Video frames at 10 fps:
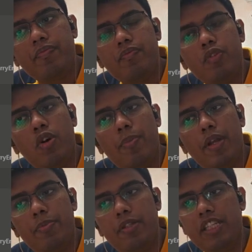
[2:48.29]
open
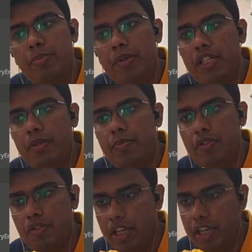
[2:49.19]
up this bishop so
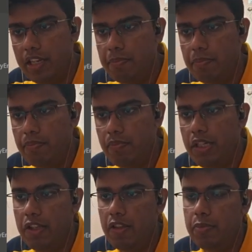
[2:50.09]
I can
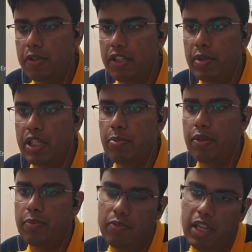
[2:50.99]
develop this bishop, but
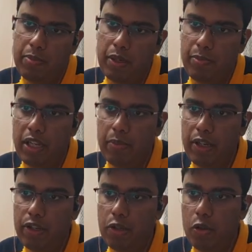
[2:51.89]
that might be a bit
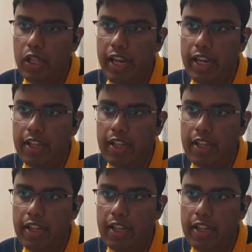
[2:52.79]
too late.